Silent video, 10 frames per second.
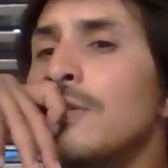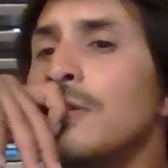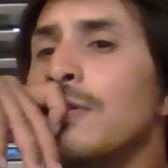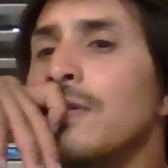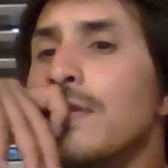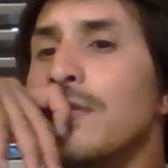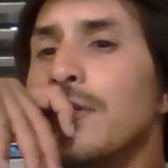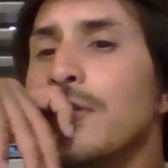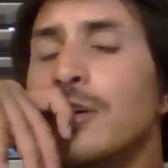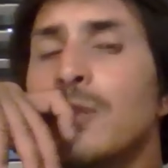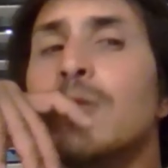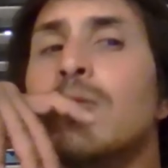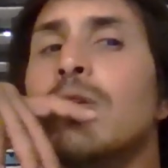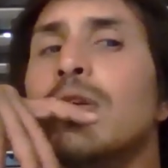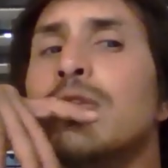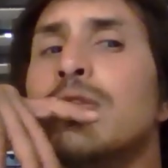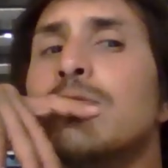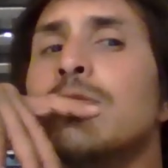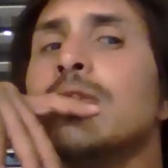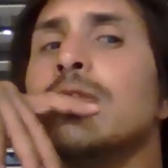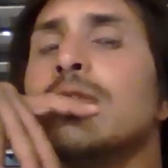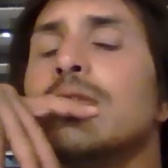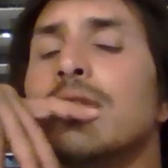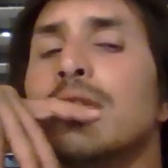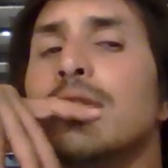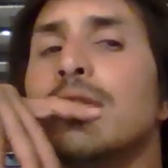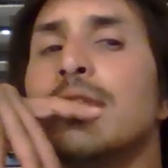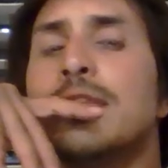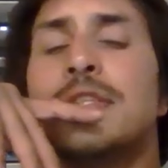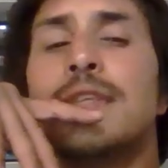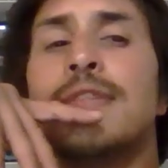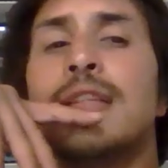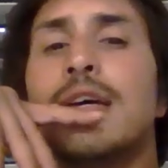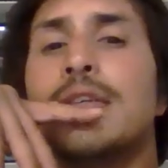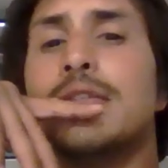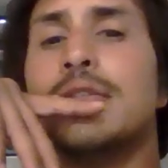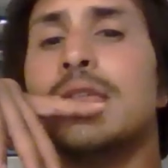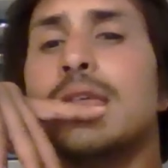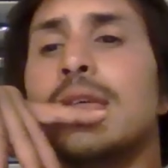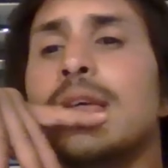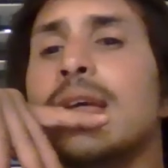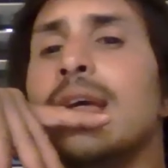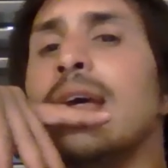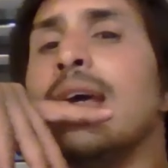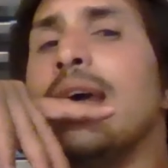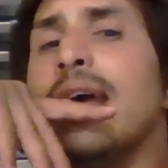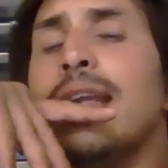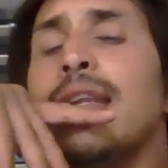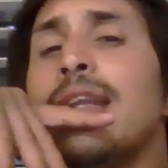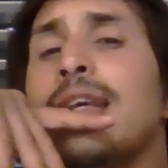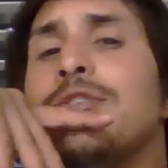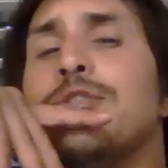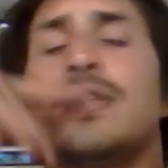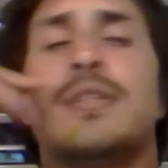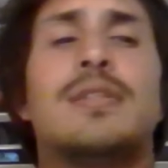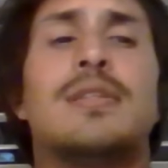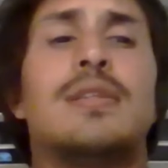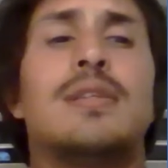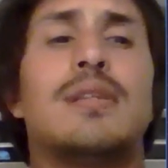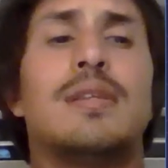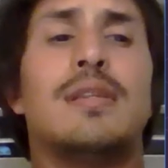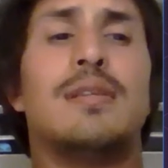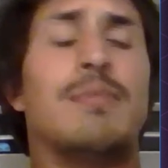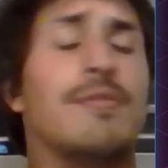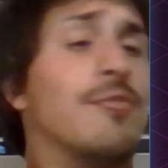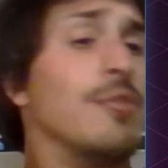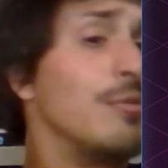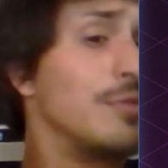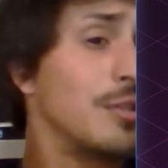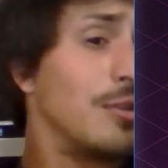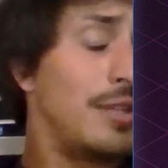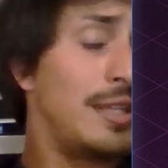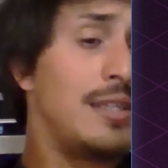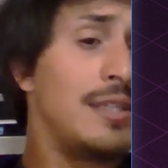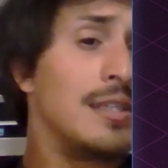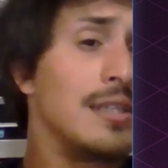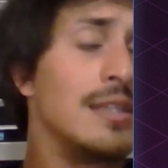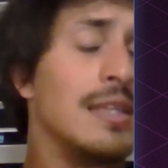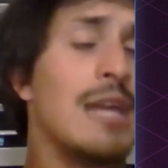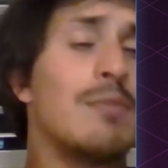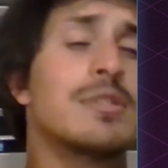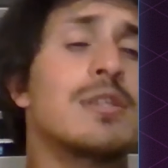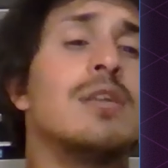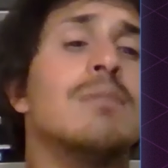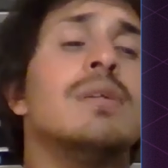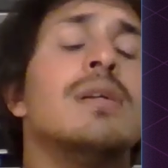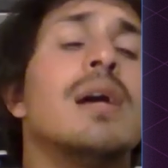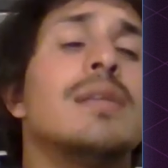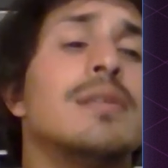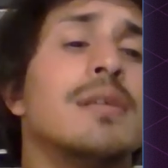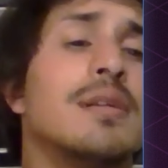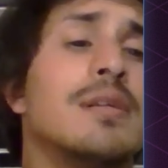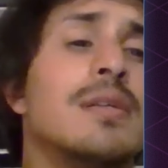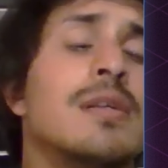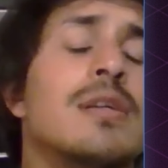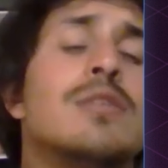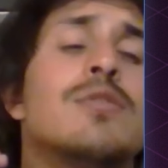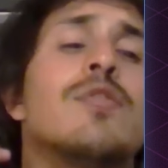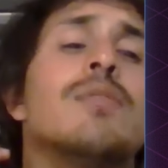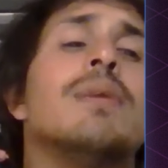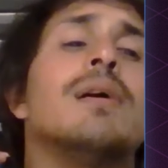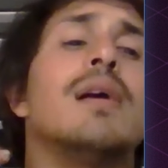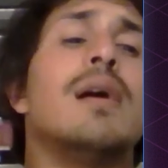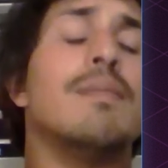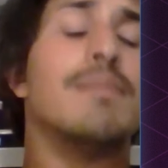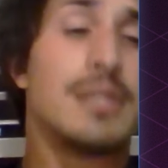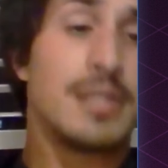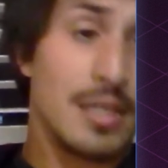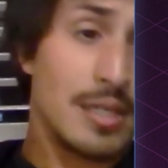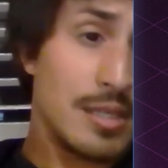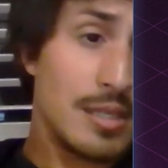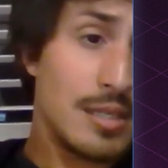So the noble ones were the civilized. And in ancient, before it was called India, the land was called Bharata. So the Mahabharata